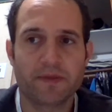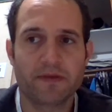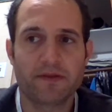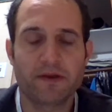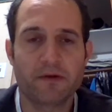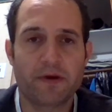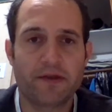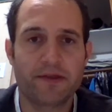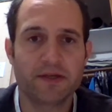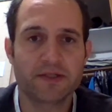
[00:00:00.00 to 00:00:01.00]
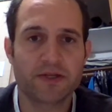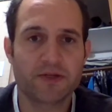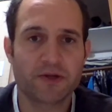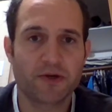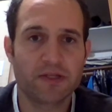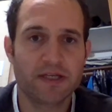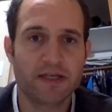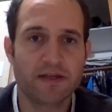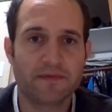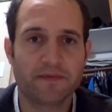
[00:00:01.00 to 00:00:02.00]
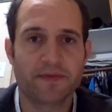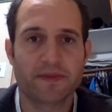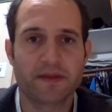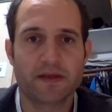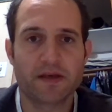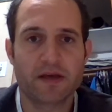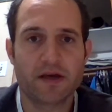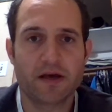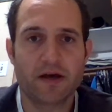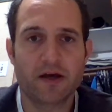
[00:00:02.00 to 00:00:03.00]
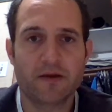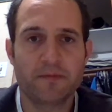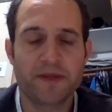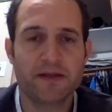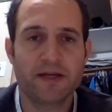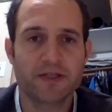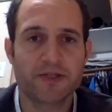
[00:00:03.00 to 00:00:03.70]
think about things internally. They like to